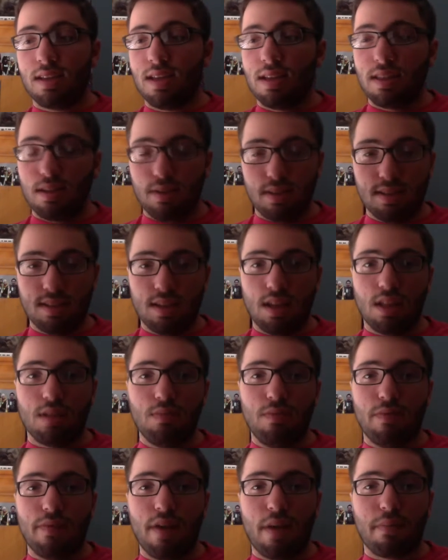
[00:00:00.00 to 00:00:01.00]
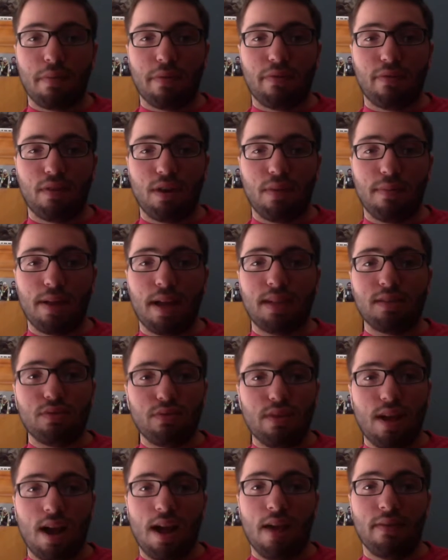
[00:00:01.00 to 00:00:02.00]
There is another movie I prefer, but I do
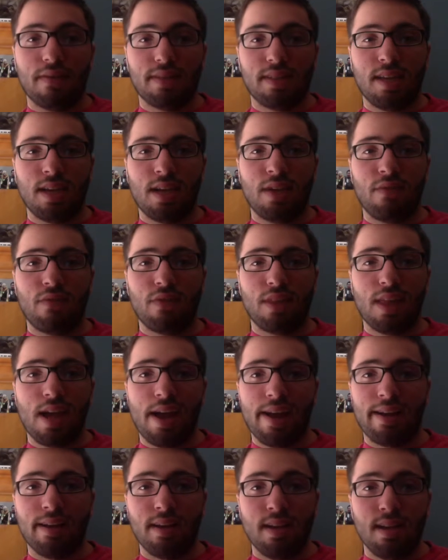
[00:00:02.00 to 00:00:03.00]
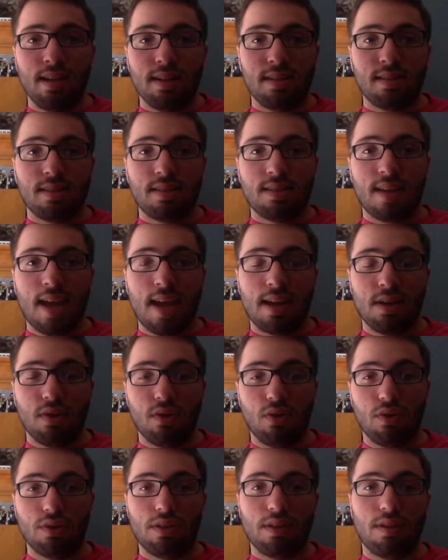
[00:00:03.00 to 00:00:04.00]
not have a ticket for that.
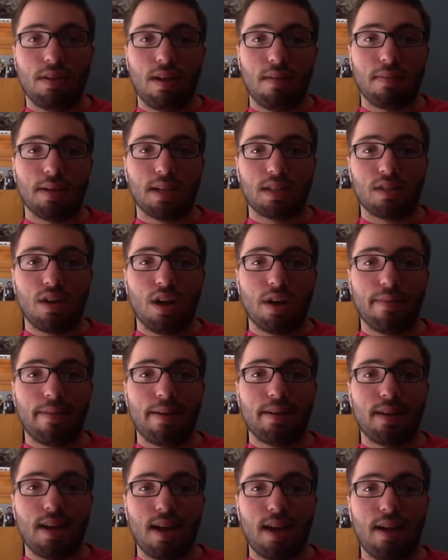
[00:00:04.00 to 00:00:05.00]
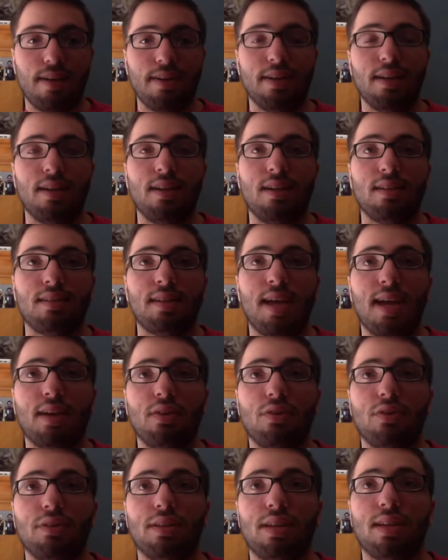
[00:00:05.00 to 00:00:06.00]
Tangled, I'm going to talk about now.
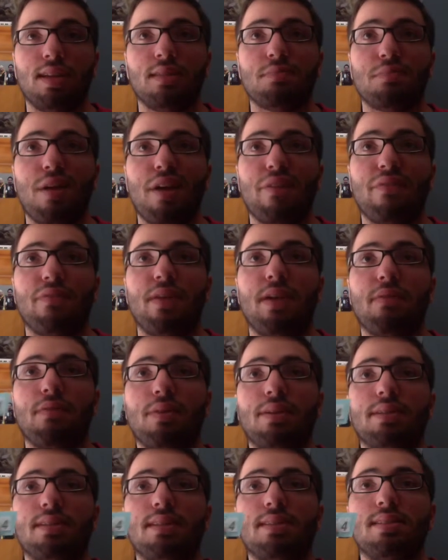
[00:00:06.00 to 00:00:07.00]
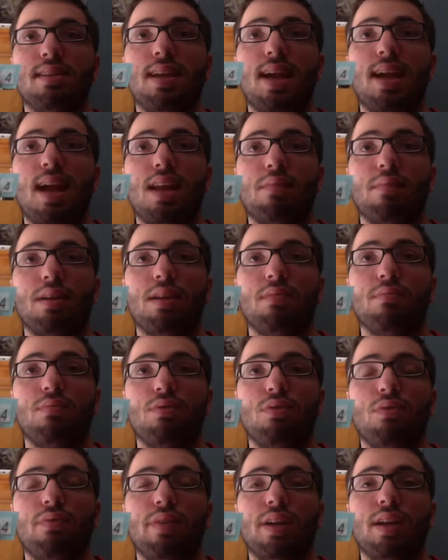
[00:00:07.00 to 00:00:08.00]
Tangled is my favorite Disney animated
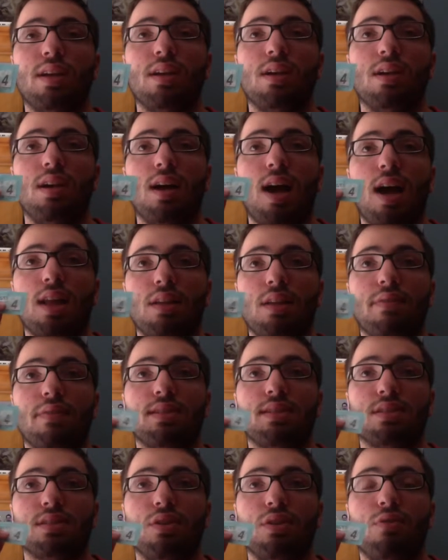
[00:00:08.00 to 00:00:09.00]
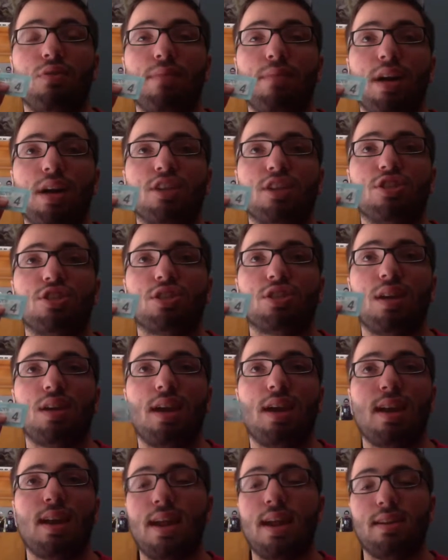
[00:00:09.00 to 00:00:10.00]
movie. I love it so much,
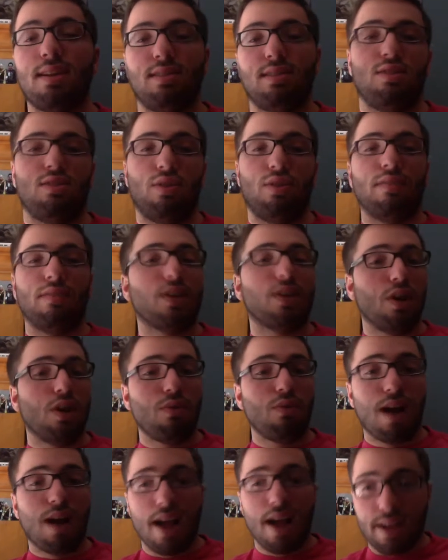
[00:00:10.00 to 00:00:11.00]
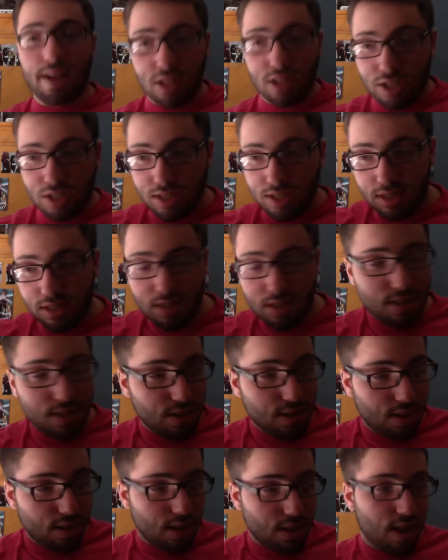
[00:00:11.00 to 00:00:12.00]
and I don't even know why. It's just,
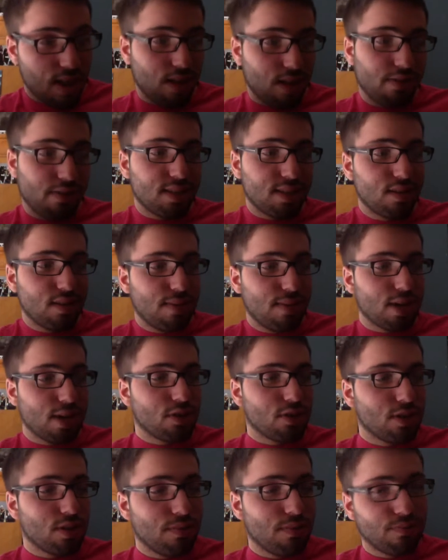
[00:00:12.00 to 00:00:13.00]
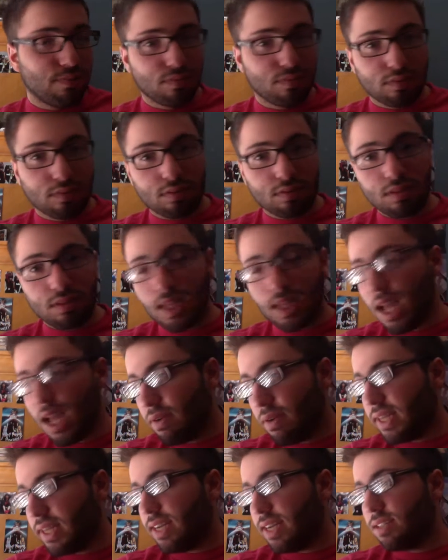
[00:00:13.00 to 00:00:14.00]
I love it so much. I
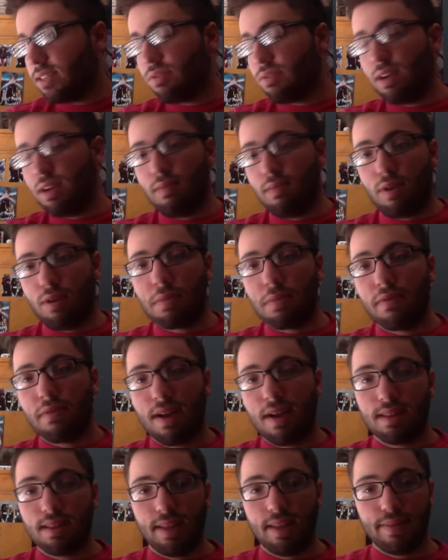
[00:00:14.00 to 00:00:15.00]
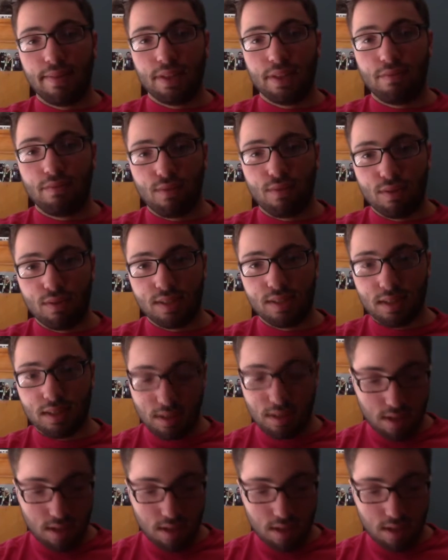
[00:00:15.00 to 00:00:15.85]
related to it on a more profound level than Frozen.